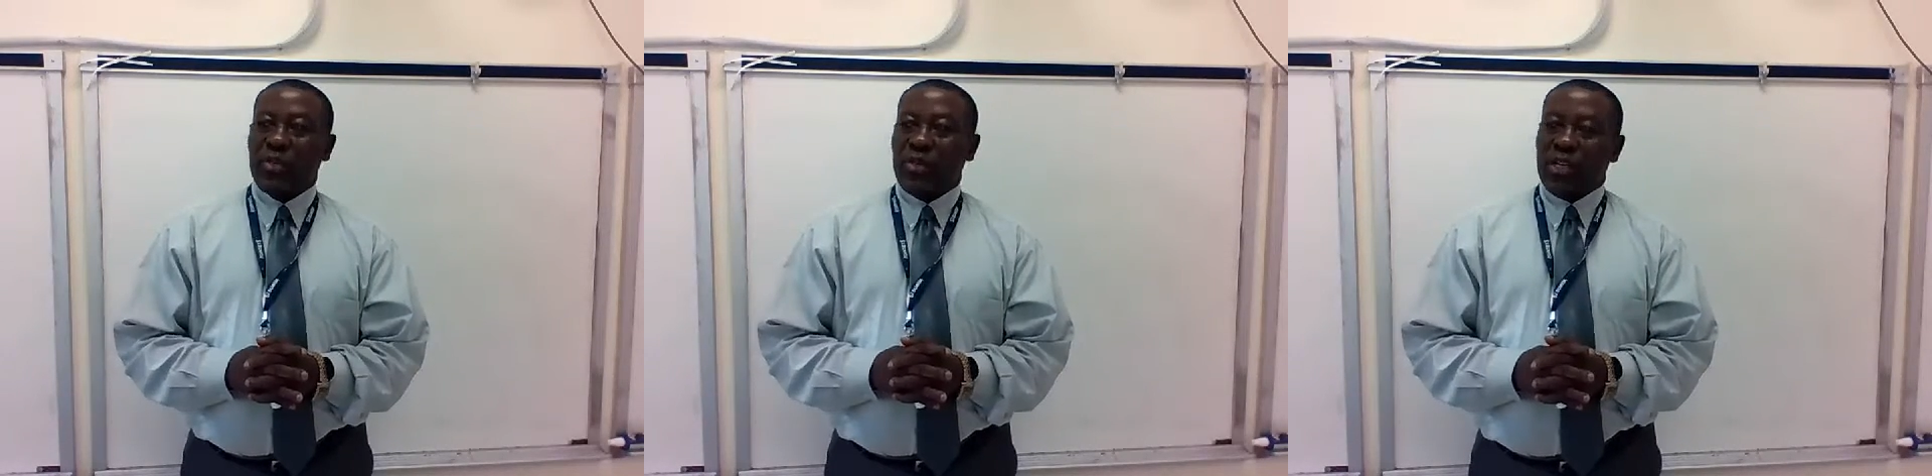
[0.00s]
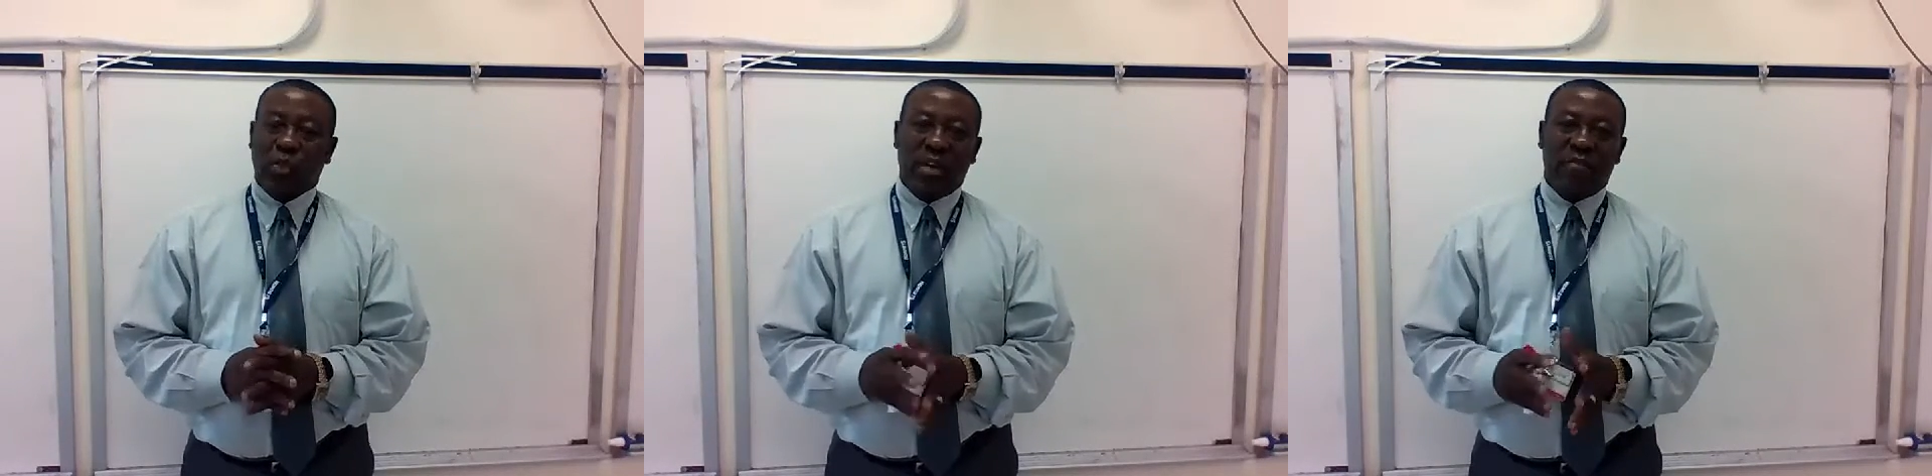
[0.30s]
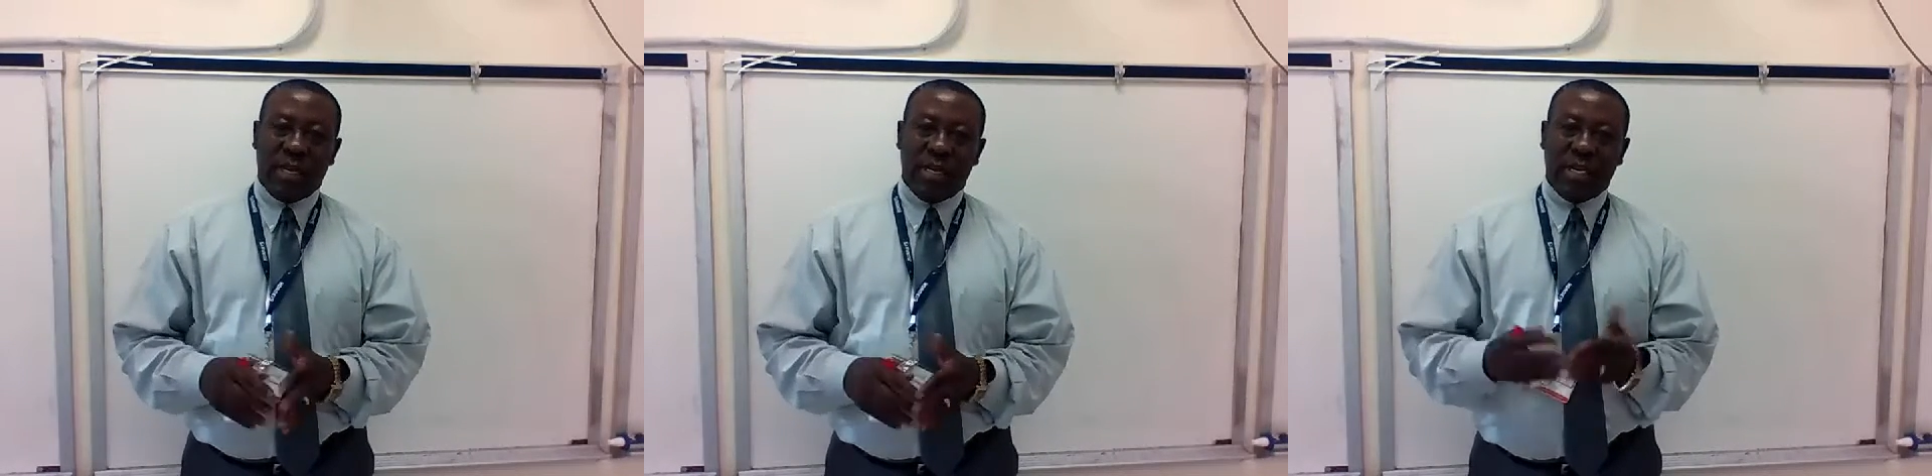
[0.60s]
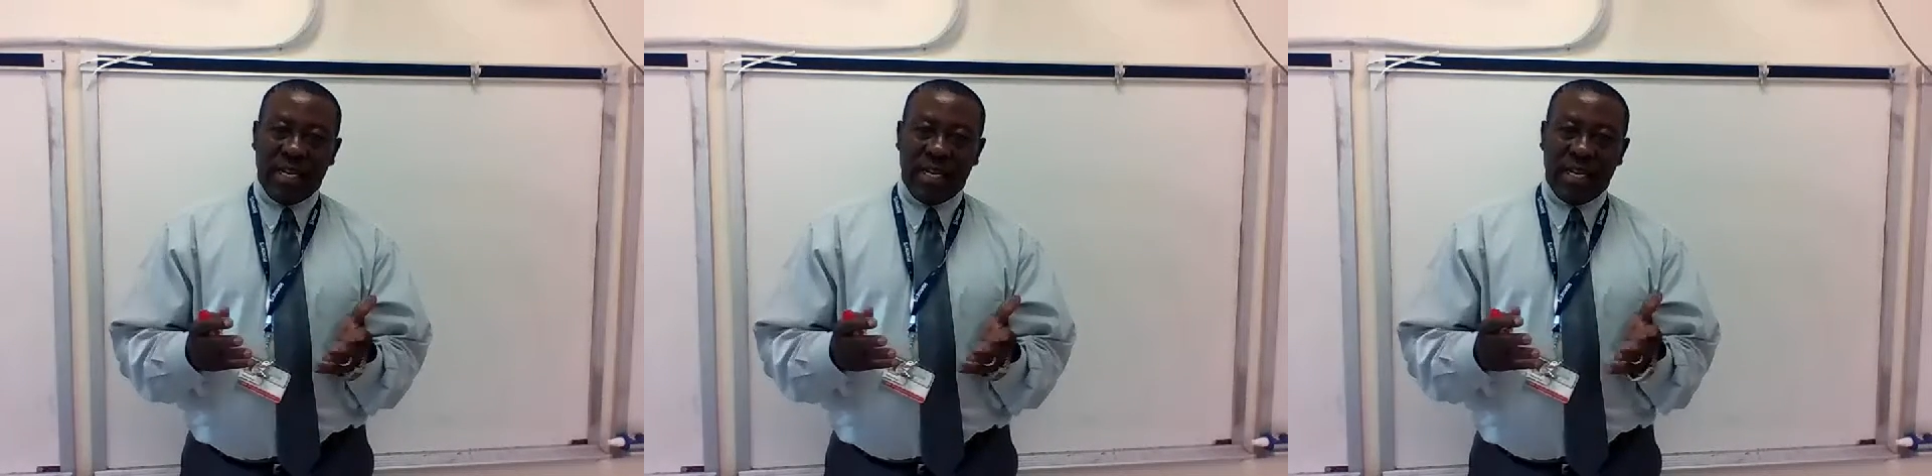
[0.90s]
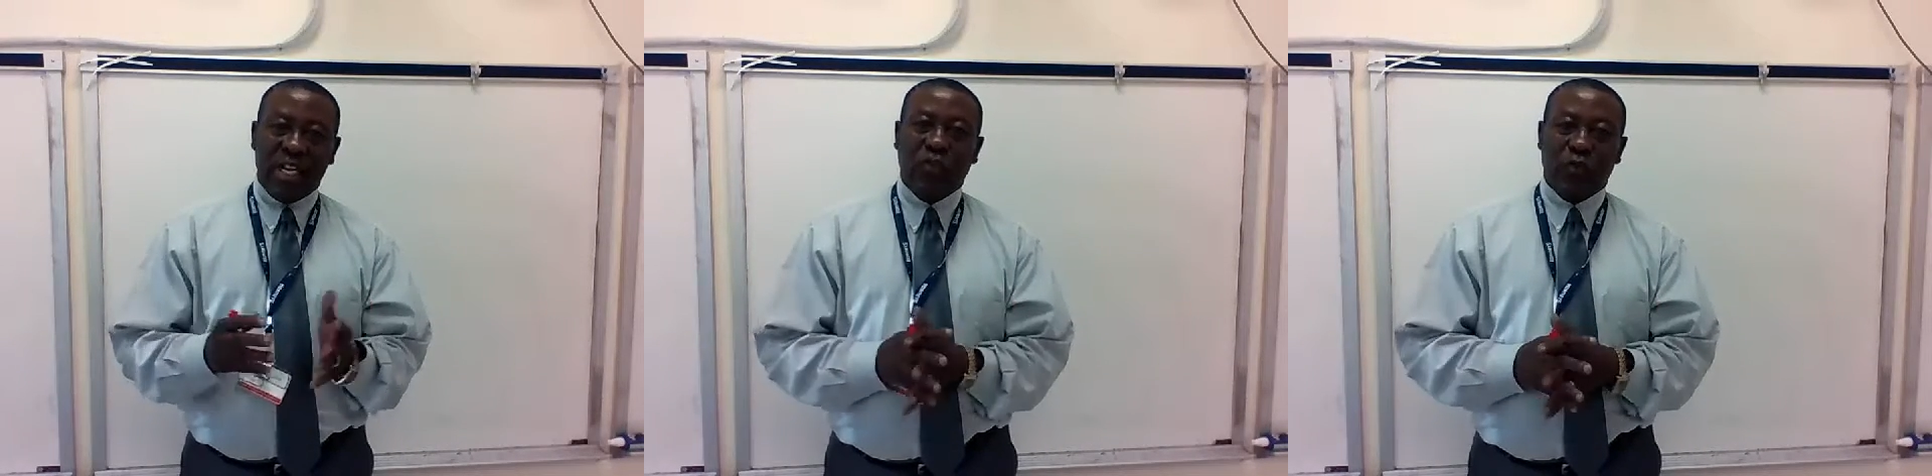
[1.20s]
That's why I've been in
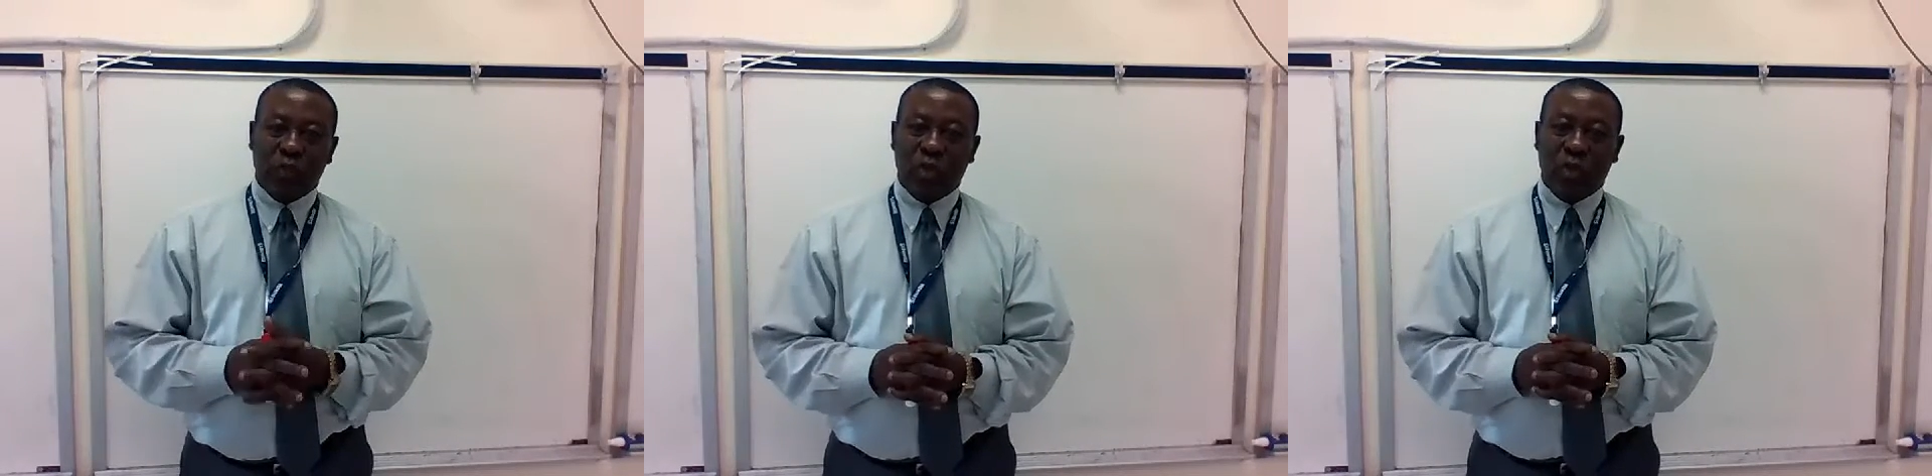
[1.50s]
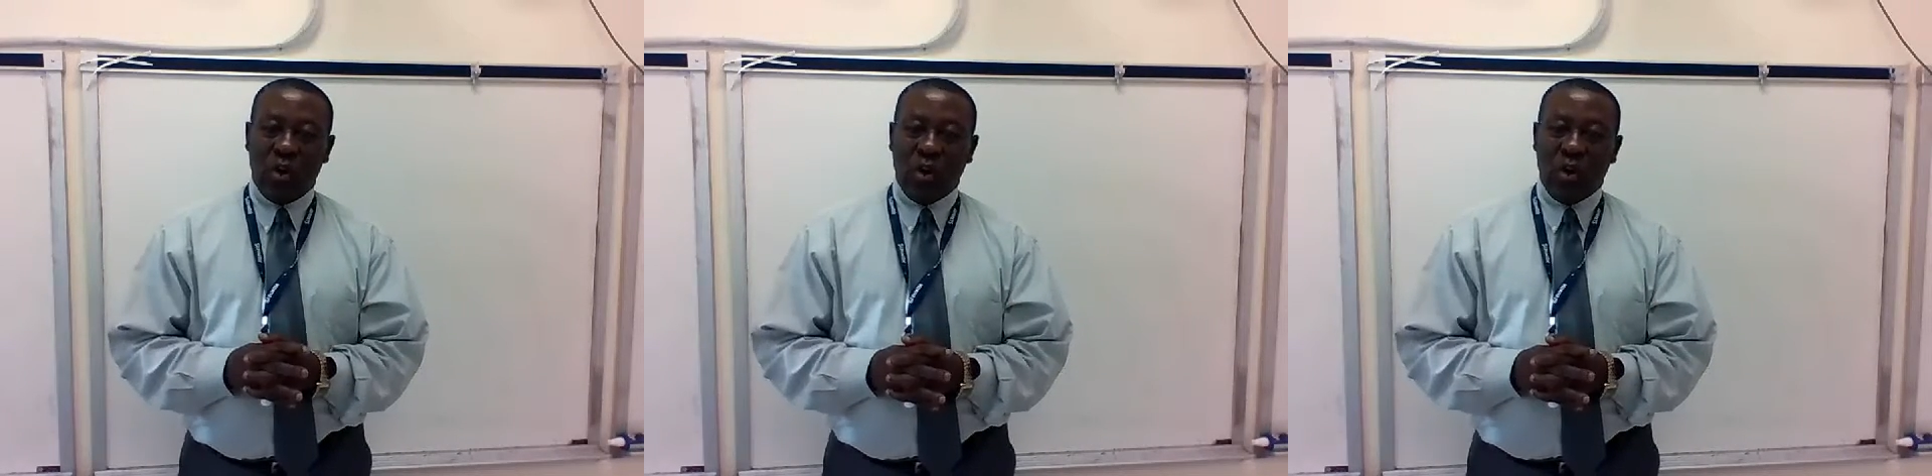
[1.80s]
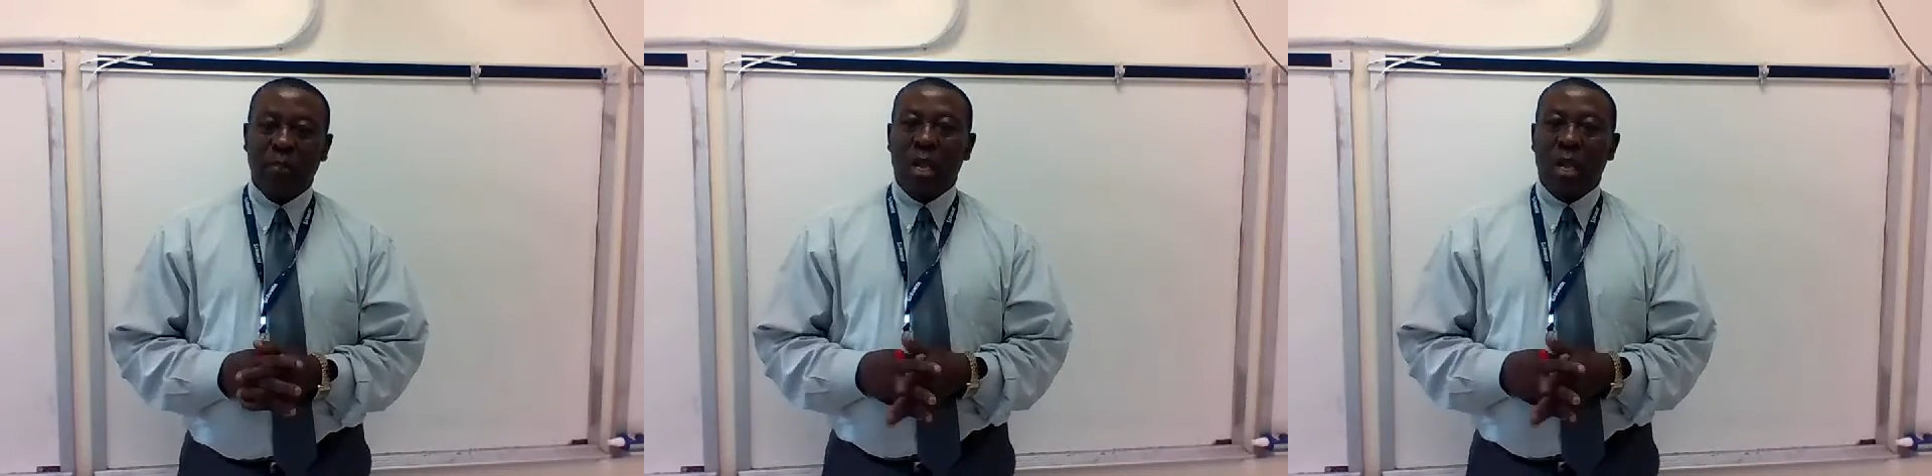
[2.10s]
education for so long.